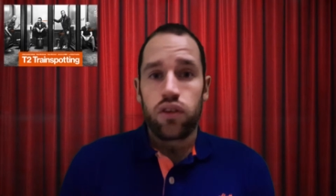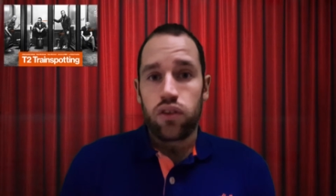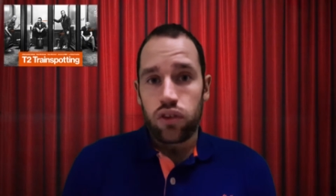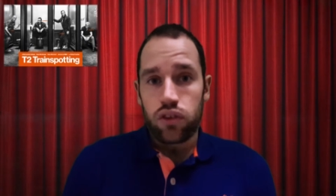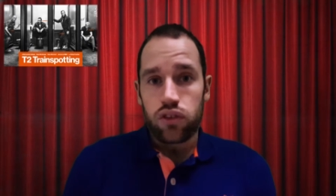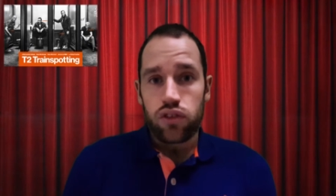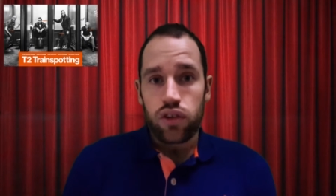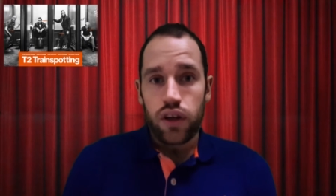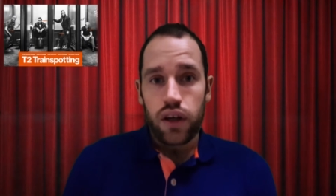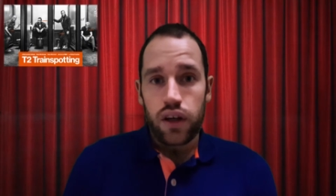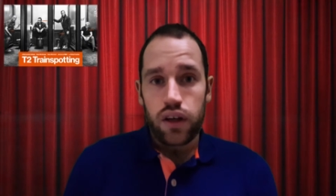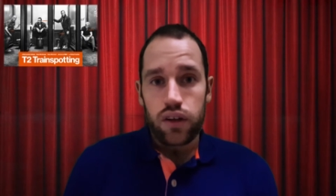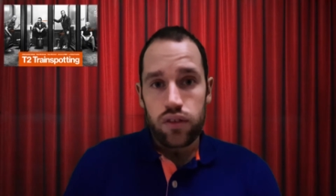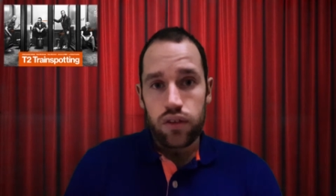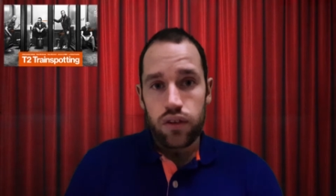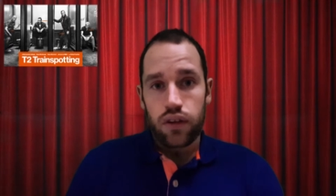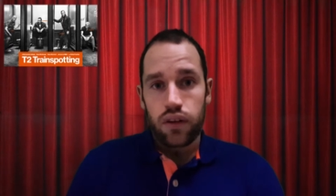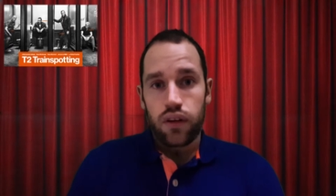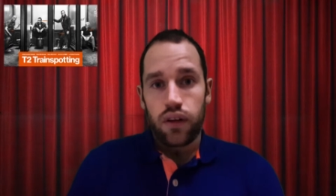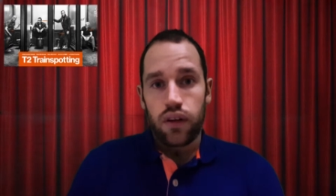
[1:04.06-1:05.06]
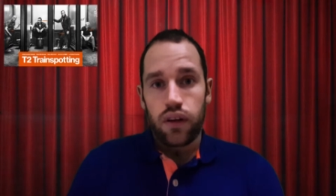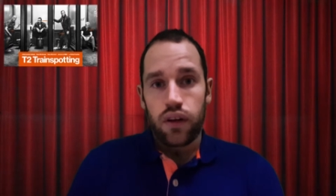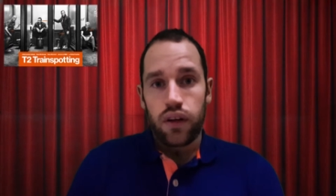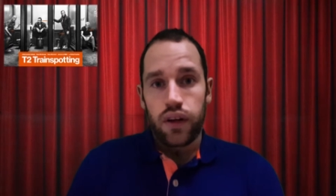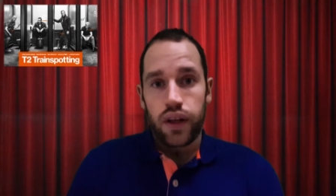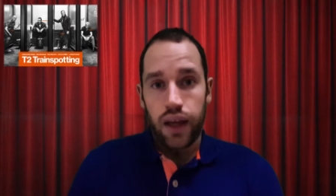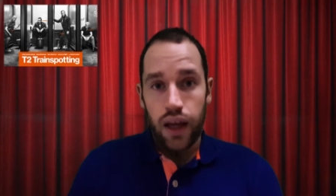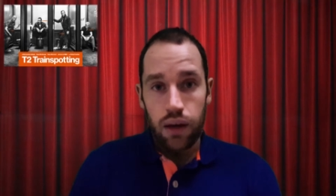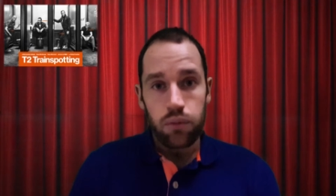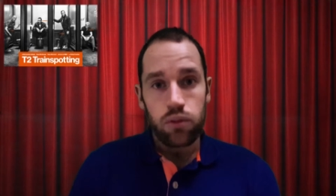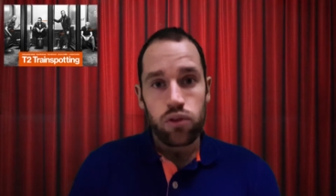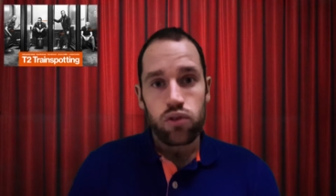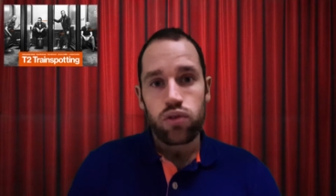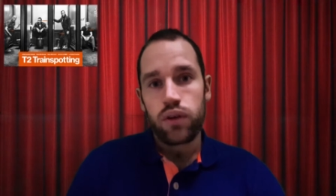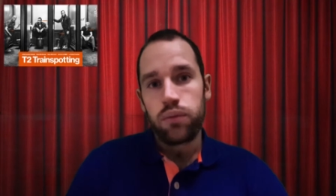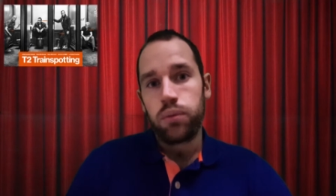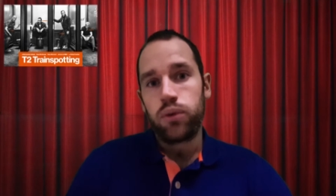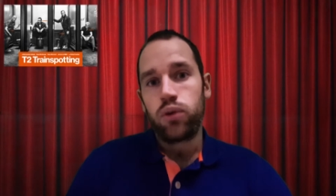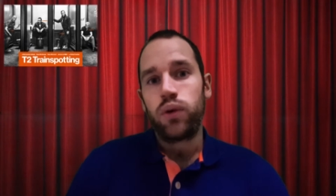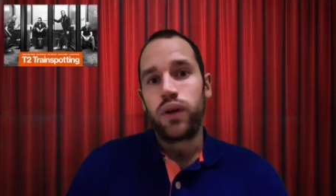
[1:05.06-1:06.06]
such as the
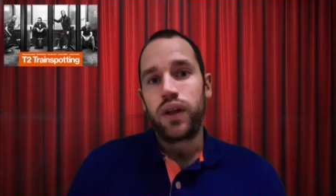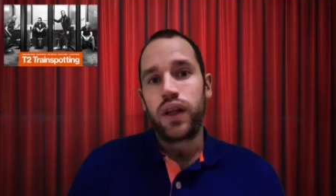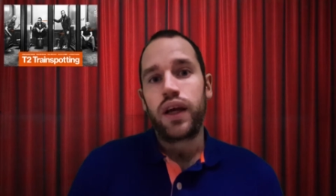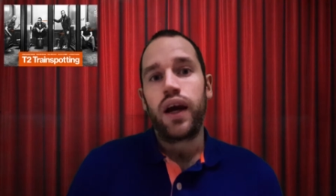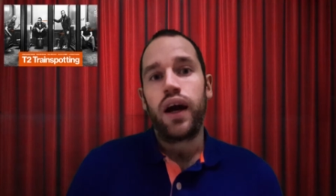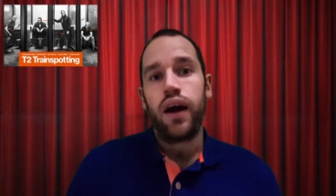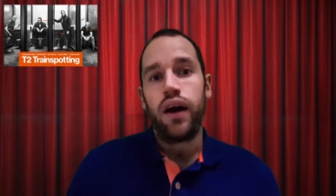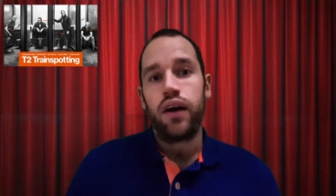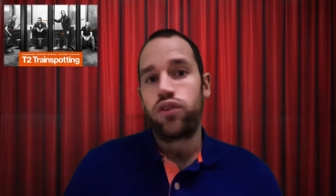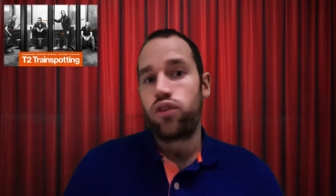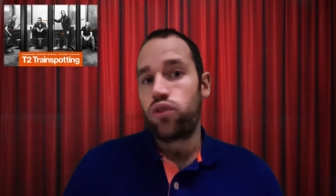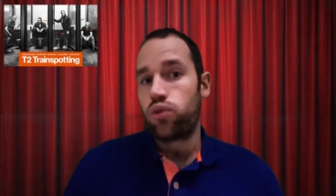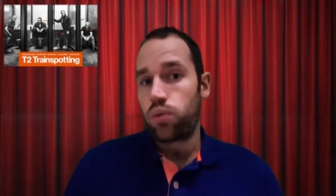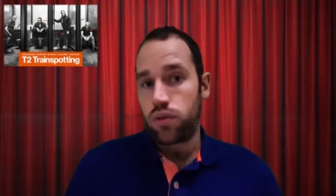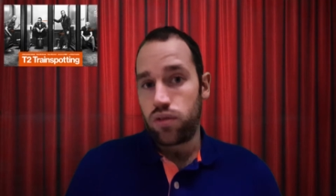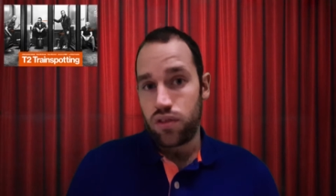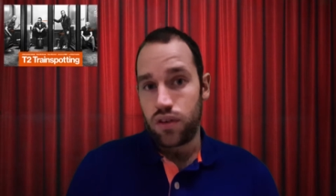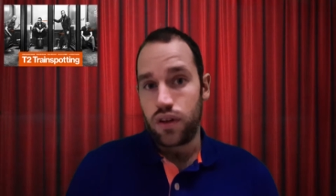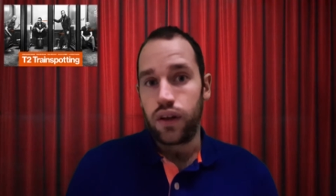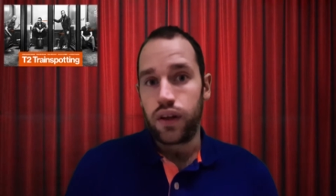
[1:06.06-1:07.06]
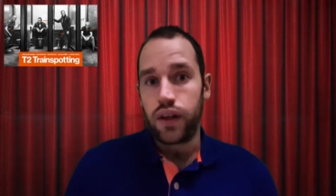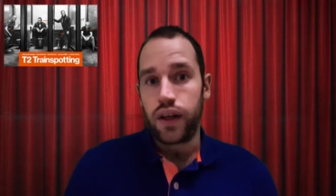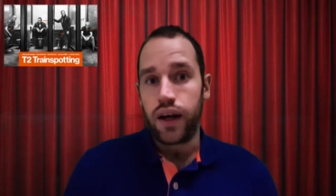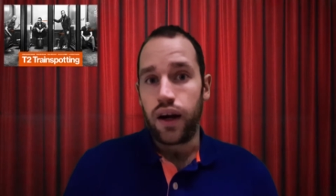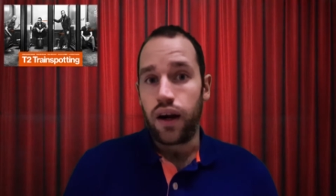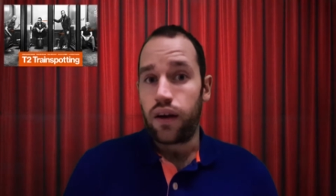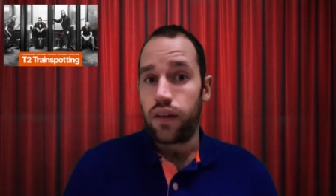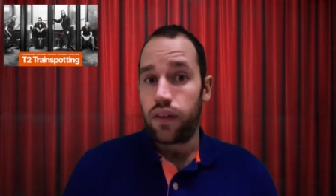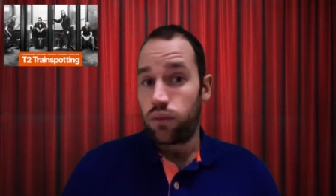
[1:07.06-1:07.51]
chemistry between the characters was still there.